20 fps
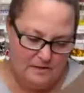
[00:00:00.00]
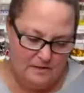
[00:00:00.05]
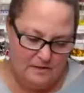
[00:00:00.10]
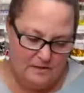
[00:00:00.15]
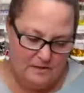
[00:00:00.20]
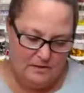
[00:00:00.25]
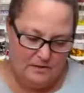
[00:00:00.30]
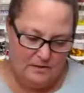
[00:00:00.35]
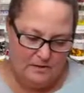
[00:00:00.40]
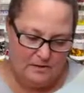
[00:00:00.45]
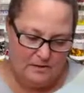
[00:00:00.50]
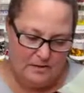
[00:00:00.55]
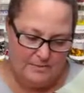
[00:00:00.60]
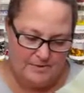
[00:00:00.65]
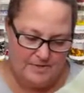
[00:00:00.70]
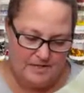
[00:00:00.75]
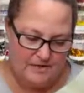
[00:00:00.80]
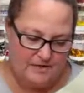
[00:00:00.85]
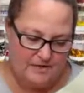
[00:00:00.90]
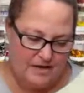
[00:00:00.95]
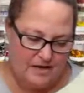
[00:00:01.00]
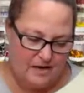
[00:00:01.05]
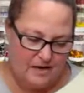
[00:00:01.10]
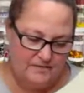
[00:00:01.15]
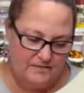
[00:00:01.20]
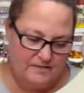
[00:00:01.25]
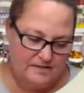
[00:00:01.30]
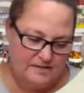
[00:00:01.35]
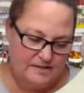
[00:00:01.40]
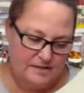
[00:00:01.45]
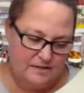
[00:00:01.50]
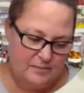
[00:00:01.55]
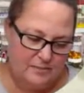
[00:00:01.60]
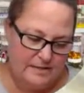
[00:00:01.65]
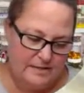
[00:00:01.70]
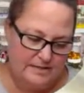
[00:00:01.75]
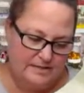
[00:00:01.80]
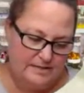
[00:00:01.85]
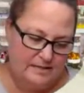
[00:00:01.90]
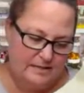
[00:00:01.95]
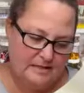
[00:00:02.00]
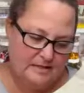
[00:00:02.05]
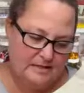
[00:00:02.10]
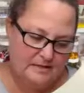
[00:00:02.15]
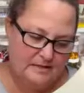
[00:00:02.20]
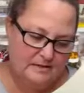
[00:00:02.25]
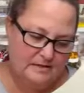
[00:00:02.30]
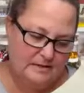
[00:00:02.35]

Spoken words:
Hold on, I'm going to tear that off instead of wasting it.